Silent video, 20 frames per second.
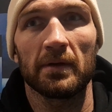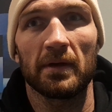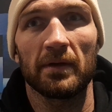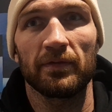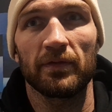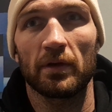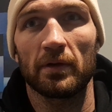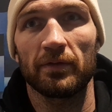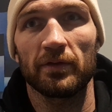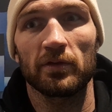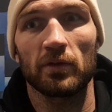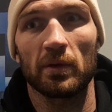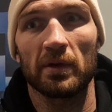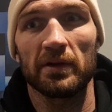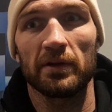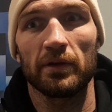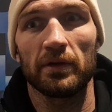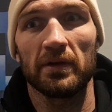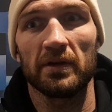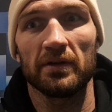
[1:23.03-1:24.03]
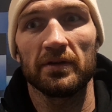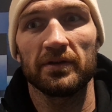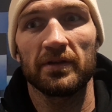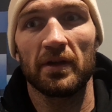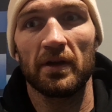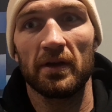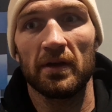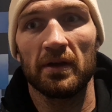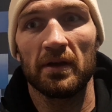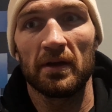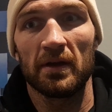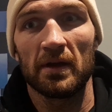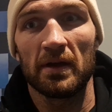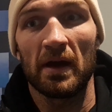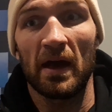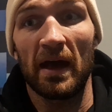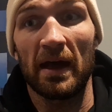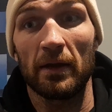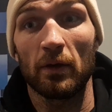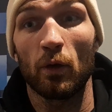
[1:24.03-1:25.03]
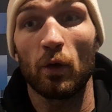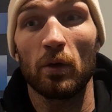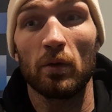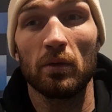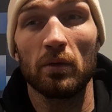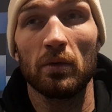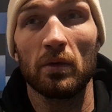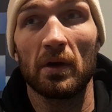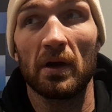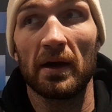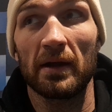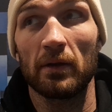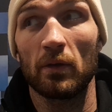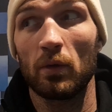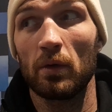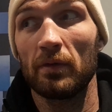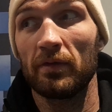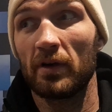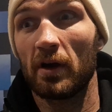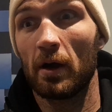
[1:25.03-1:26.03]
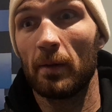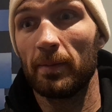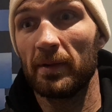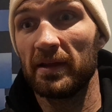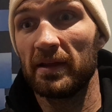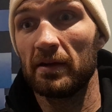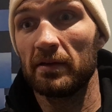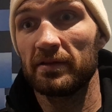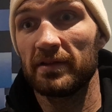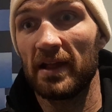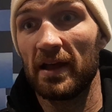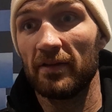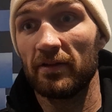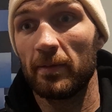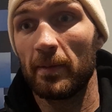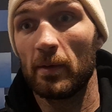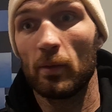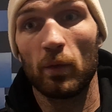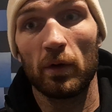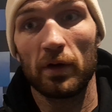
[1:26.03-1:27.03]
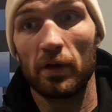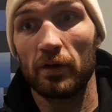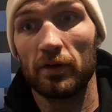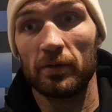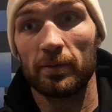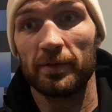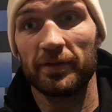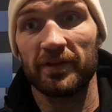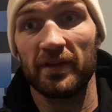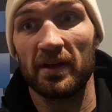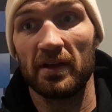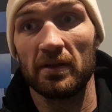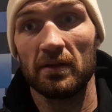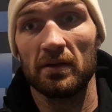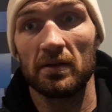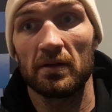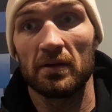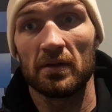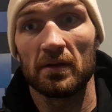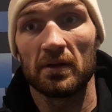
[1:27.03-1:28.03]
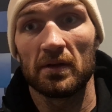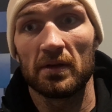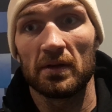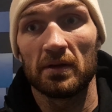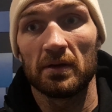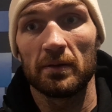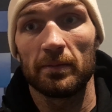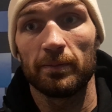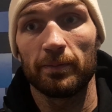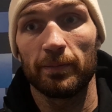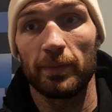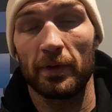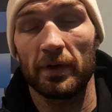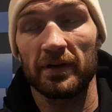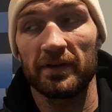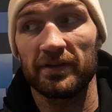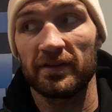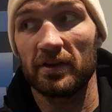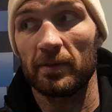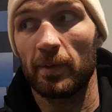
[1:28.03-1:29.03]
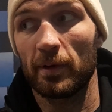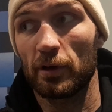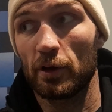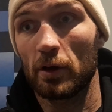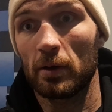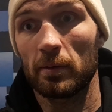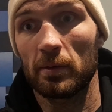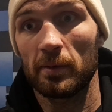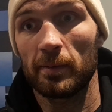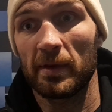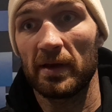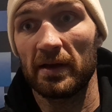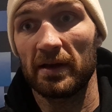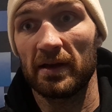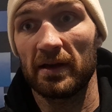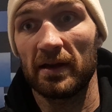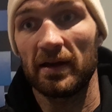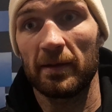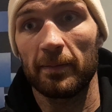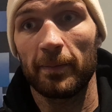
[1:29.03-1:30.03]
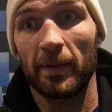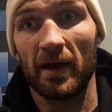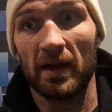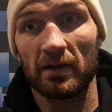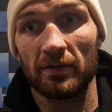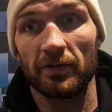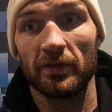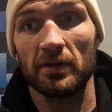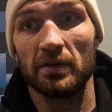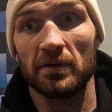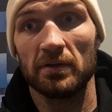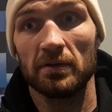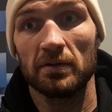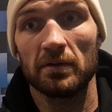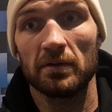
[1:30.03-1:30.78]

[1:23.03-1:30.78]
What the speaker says: I've done it for 22 years now. I know of a couple of years left of me, 100%, but it's just about coming and making an impactful.